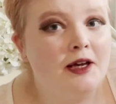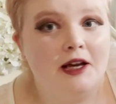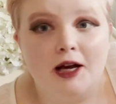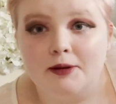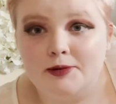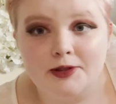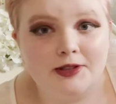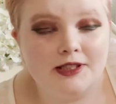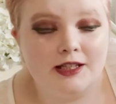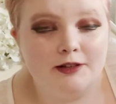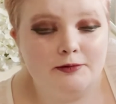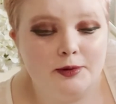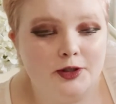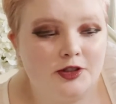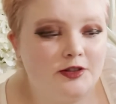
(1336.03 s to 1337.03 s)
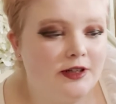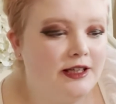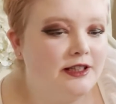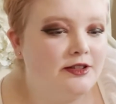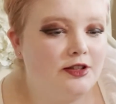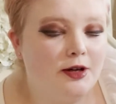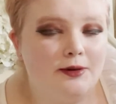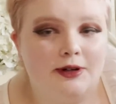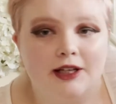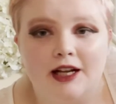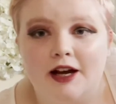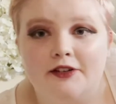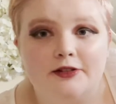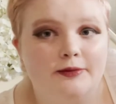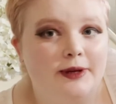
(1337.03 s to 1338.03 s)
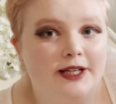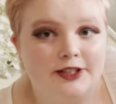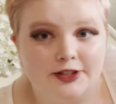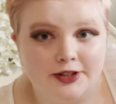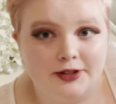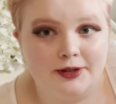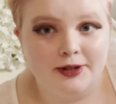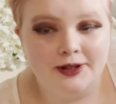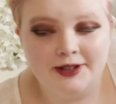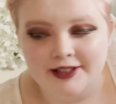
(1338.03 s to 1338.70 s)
I'm doing self-portraits, so we're going to have to make do.